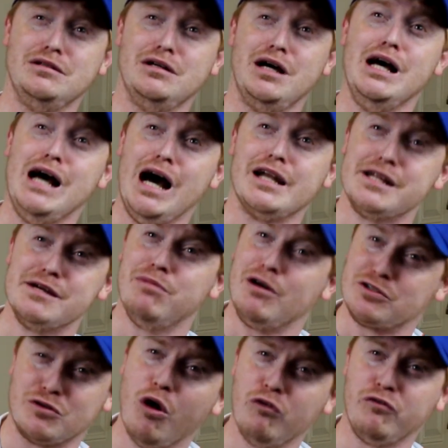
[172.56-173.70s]
I need my
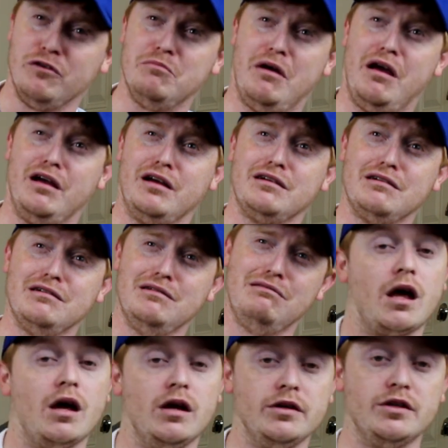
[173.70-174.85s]
trophy back.
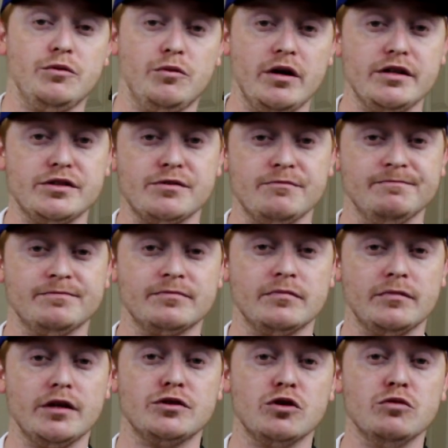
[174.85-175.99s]
Anyways,
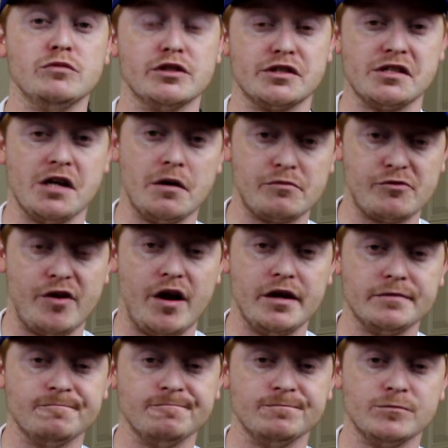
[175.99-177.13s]
they told me to stop crying.
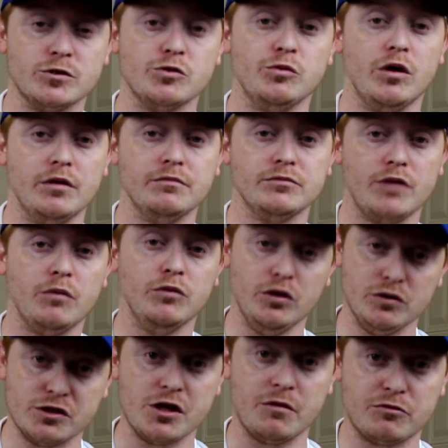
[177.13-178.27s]
So I'm gonna
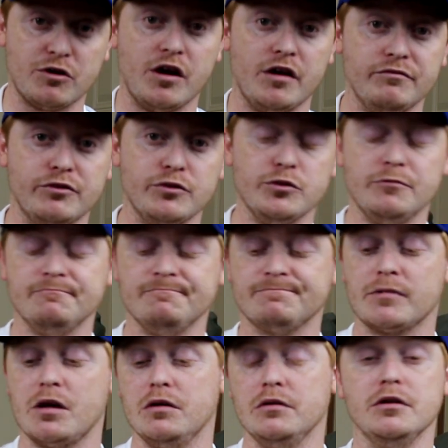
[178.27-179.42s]
stop crying for you.
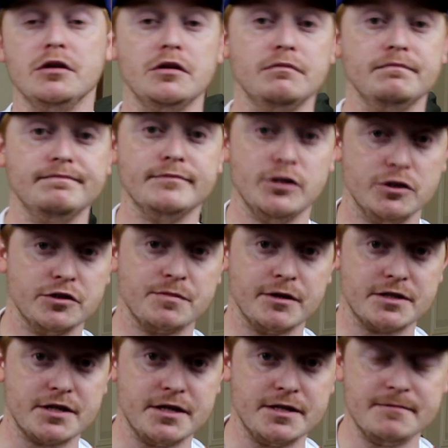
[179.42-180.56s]
Here's my
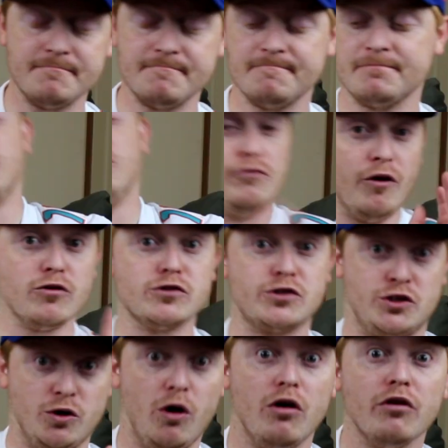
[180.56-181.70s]
team. First
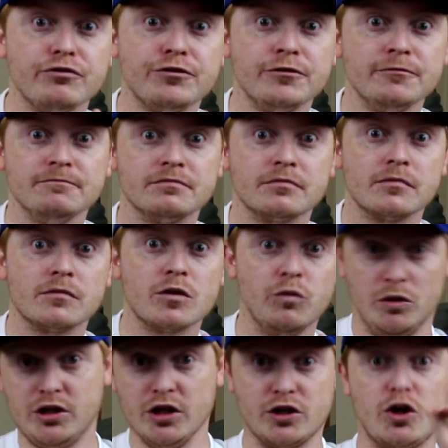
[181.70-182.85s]
off, we're
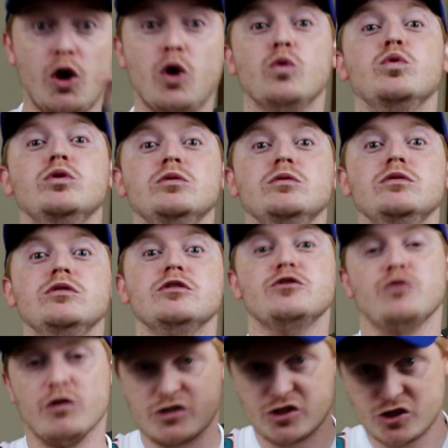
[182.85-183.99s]
gonna go to
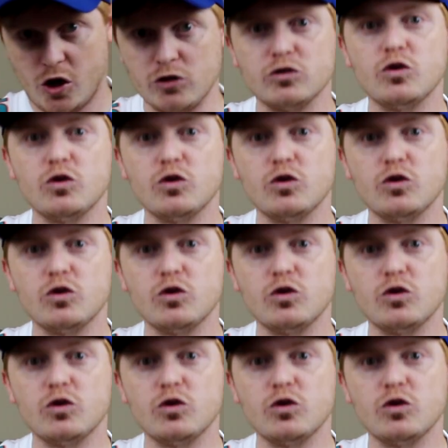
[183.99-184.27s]
our starting